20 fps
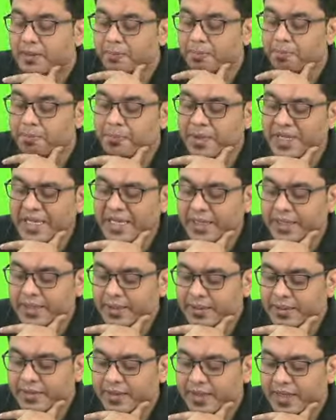B
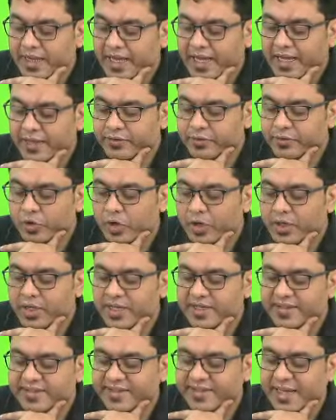has got
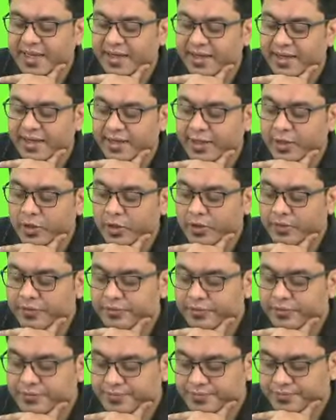a salinity of
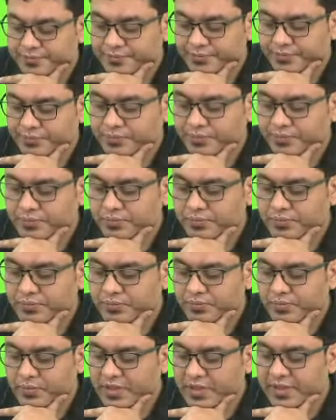
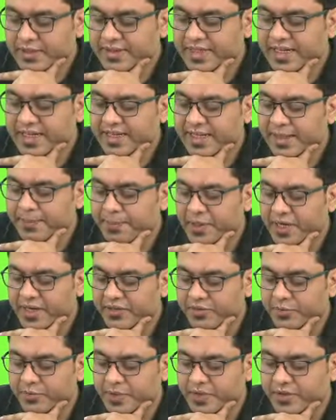30
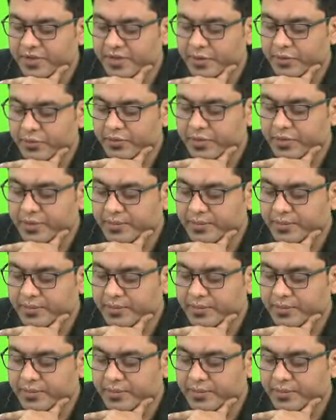parts per thousand.